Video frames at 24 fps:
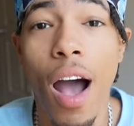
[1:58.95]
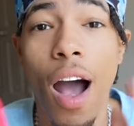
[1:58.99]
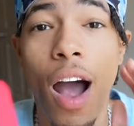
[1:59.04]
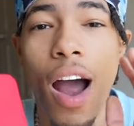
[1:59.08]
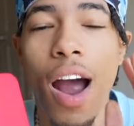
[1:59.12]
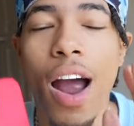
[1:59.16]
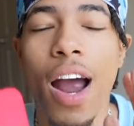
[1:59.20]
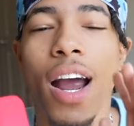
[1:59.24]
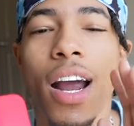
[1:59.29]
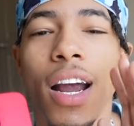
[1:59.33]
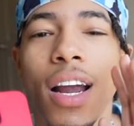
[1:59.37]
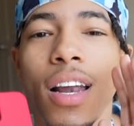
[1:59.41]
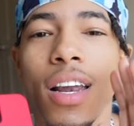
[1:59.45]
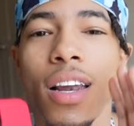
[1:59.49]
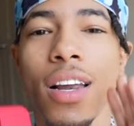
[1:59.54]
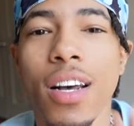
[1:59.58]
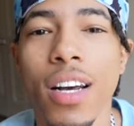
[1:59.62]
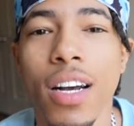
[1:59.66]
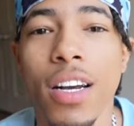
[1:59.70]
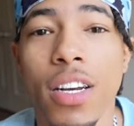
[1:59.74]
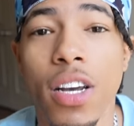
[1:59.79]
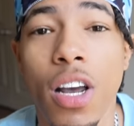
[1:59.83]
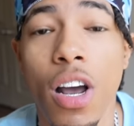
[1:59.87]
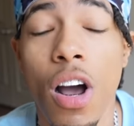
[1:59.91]
All right,
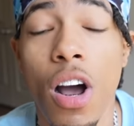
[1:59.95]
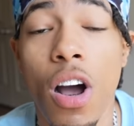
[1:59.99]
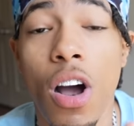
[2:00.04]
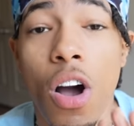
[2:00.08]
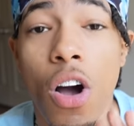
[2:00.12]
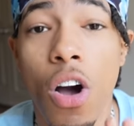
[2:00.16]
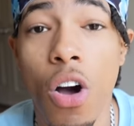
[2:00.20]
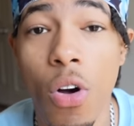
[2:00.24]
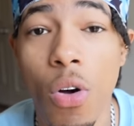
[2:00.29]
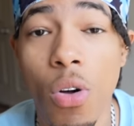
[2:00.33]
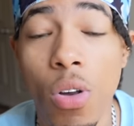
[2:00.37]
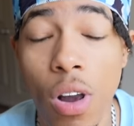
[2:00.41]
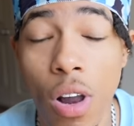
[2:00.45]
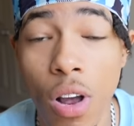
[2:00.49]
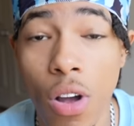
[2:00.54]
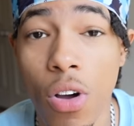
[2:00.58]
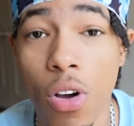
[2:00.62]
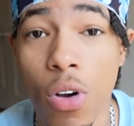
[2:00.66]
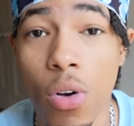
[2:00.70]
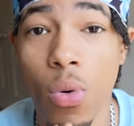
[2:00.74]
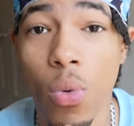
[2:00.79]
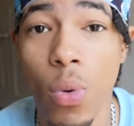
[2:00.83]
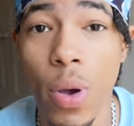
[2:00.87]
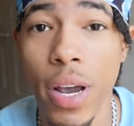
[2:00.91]
look, y'all. Hold
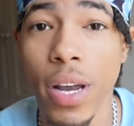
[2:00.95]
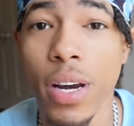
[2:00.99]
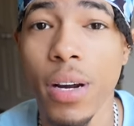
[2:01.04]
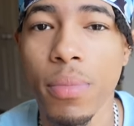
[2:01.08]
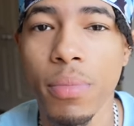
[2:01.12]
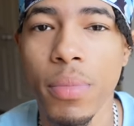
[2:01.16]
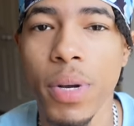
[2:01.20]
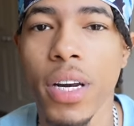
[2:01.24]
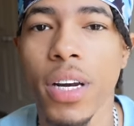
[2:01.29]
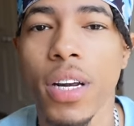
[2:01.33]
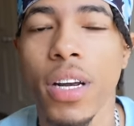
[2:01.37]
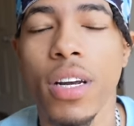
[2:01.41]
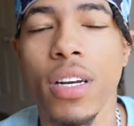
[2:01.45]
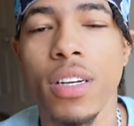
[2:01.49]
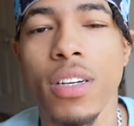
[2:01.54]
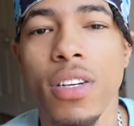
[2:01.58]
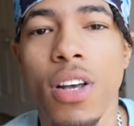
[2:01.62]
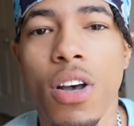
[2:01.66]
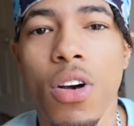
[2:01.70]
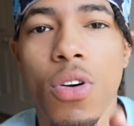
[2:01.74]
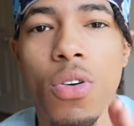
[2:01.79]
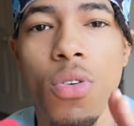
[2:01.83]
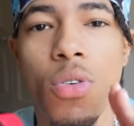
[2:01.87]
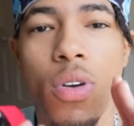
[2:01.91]
on. Wait a minute.
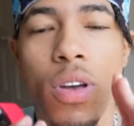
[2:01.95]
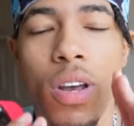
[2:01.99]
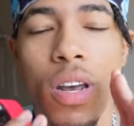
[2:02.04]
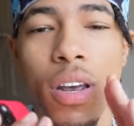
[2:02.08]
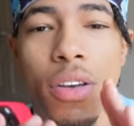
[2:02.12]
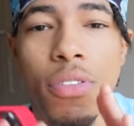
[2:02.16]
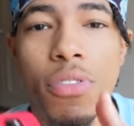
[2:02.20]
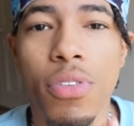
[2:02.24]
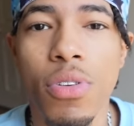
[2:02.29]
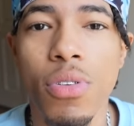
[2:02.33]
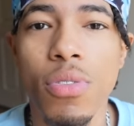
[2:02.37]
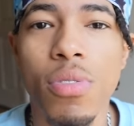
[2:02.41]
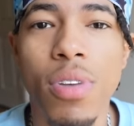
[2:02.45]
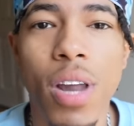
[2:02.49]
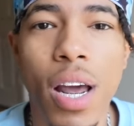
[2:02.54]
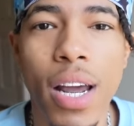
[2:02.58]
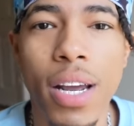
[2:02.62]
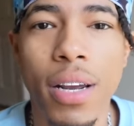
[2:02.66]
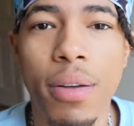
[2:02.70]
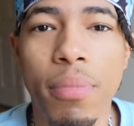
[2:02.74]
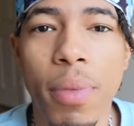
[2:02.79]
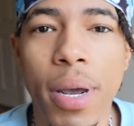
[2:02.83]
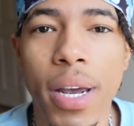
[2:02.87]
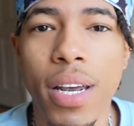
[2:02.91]
So, if you
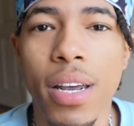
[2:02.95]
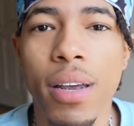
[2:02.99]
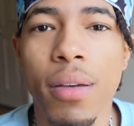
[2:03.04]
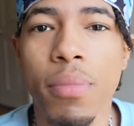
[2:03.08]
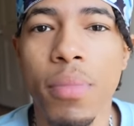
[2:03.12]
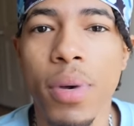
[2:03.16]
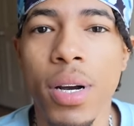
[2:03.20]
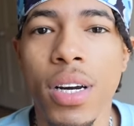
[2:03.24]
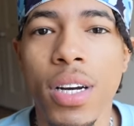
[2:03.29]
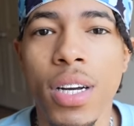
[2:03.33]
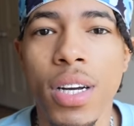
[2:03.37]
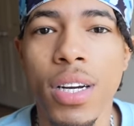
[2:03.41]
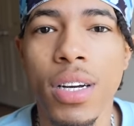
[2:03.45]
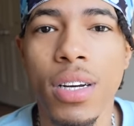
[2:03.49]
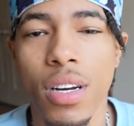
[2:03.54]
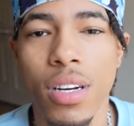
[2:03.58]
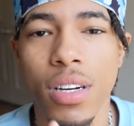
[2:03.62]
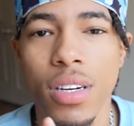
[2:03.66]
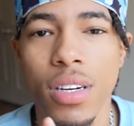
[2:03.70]
like making money,